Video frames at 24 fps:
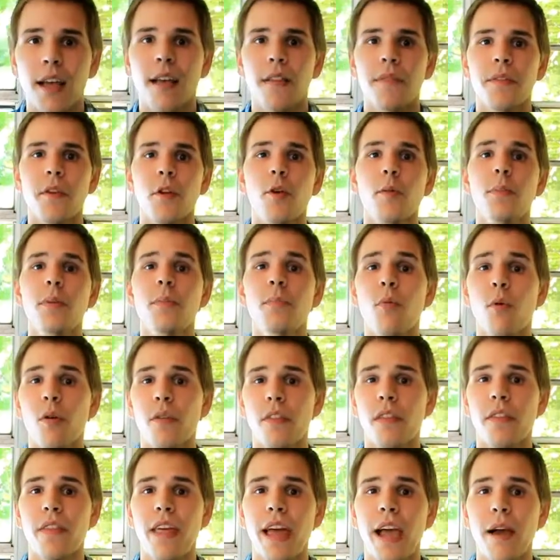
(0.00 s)
There will be more
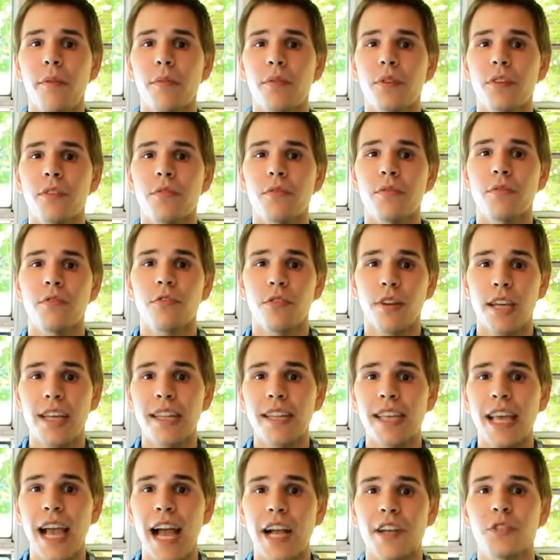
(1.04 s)
than that when you create
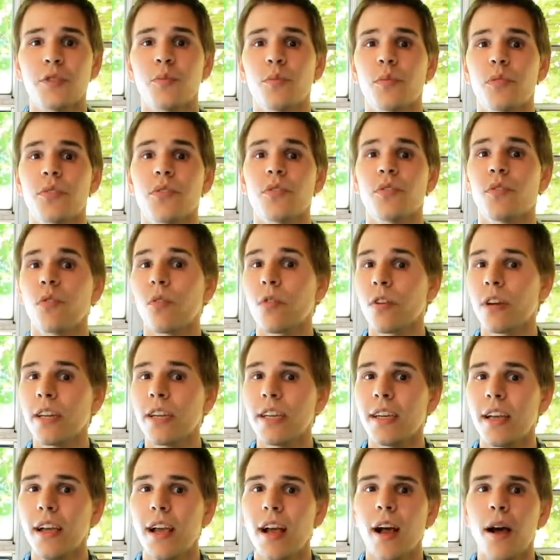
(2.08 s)
the actual
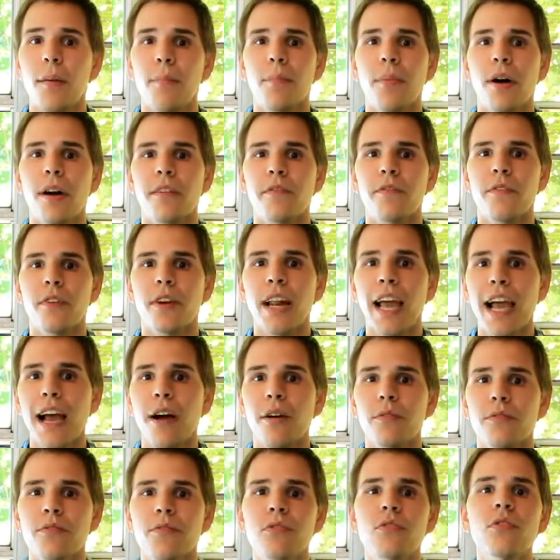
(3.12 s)
story, but for
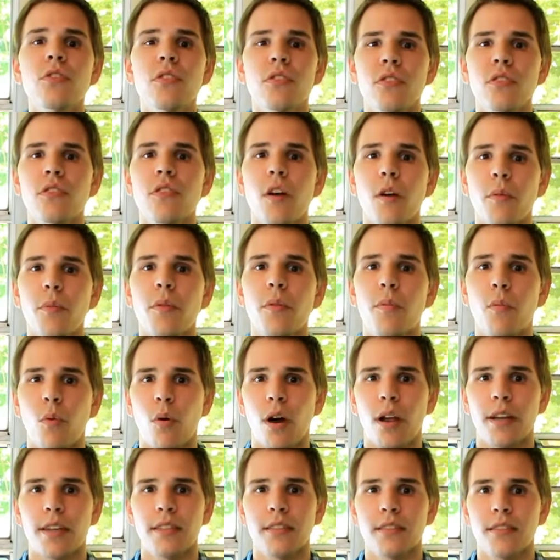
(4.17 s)
now, just start with
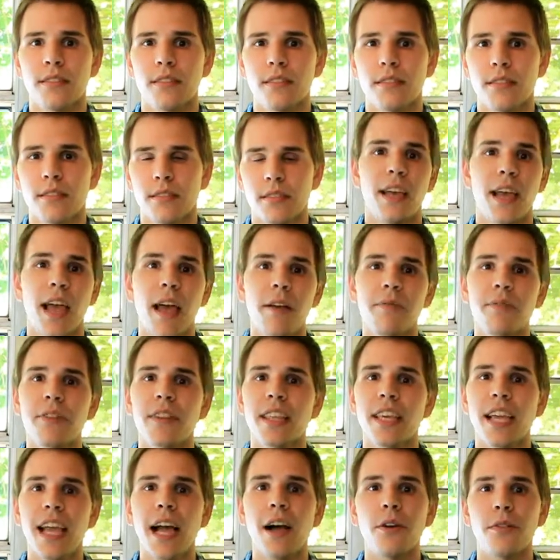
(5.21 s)
one.
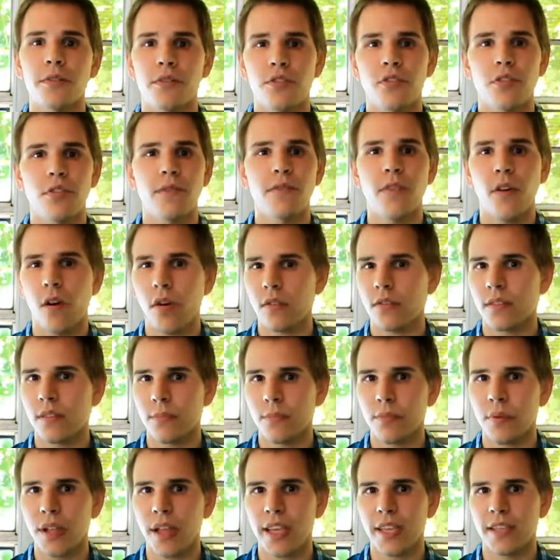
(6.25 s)
Everything else should fall into
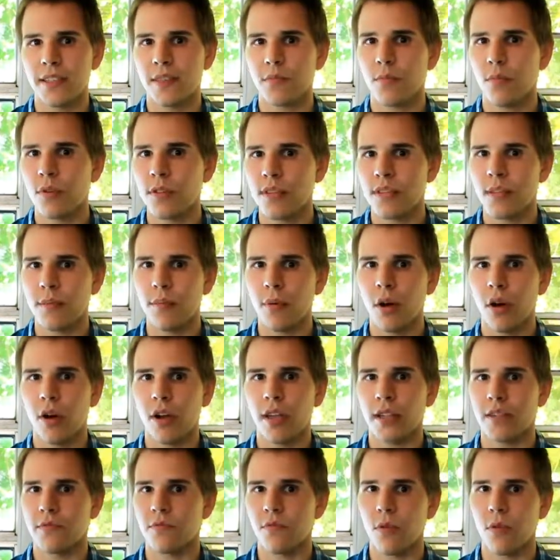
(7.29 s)
place once the ball gets